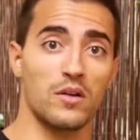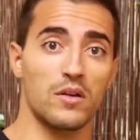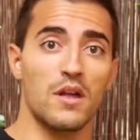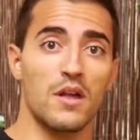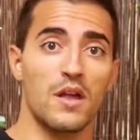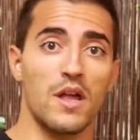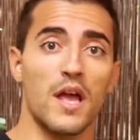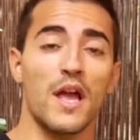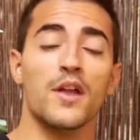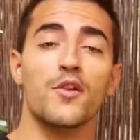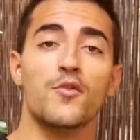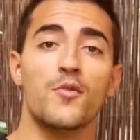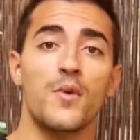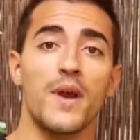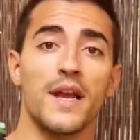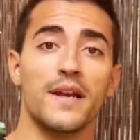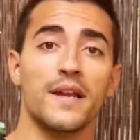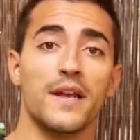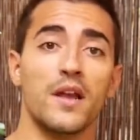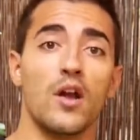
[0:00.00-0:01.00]
and
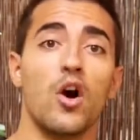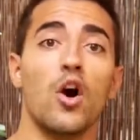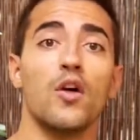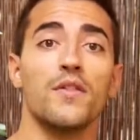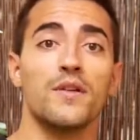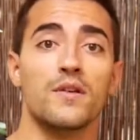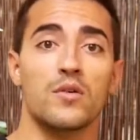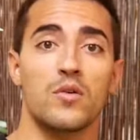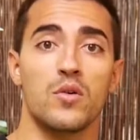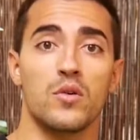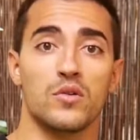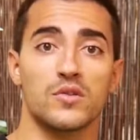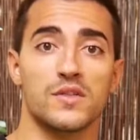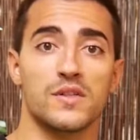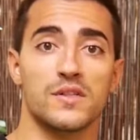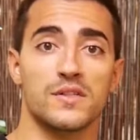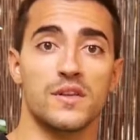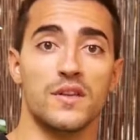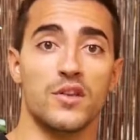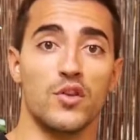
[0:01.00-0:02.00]
creating all the
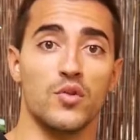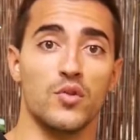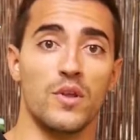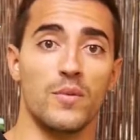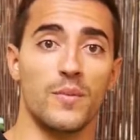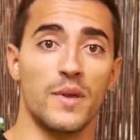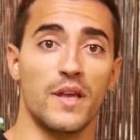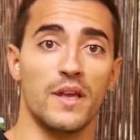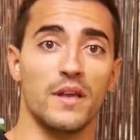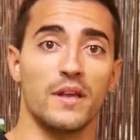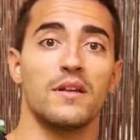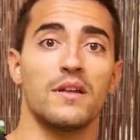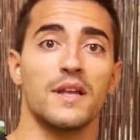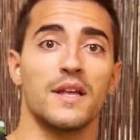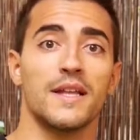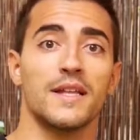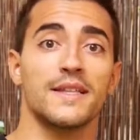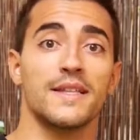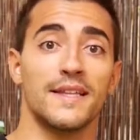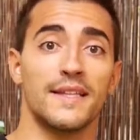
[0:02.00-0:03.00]
courses in
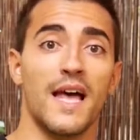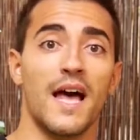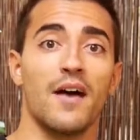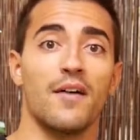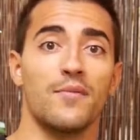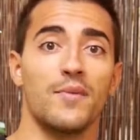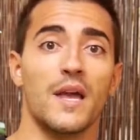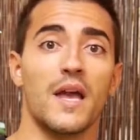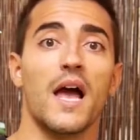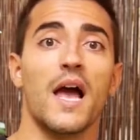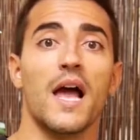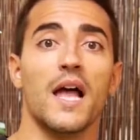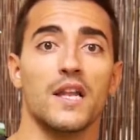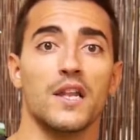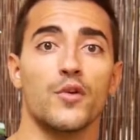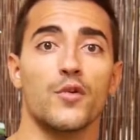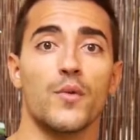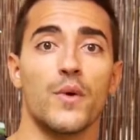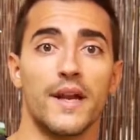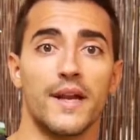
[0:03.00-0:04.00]
Udemy that have been
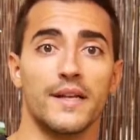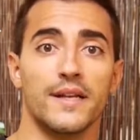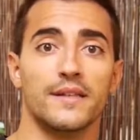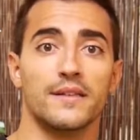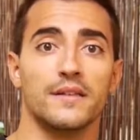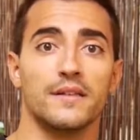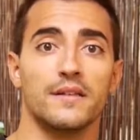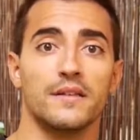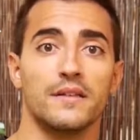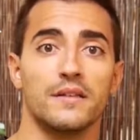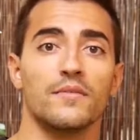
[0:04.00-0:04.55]
highly rated.